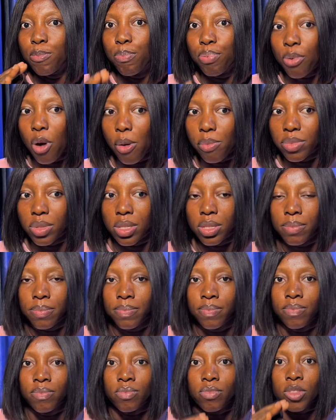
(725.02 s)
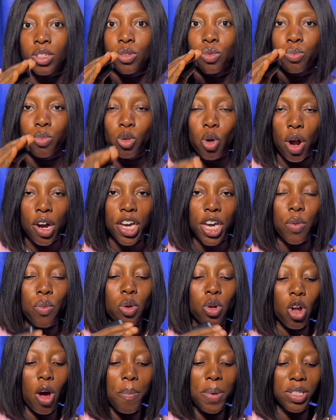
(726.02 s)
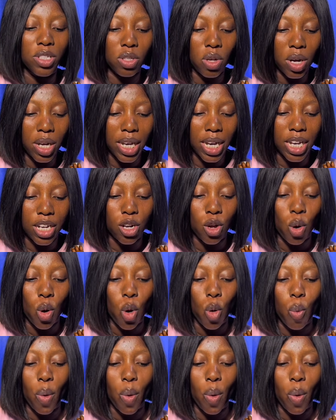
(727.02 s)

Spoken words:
prompt, Rocky will not be talking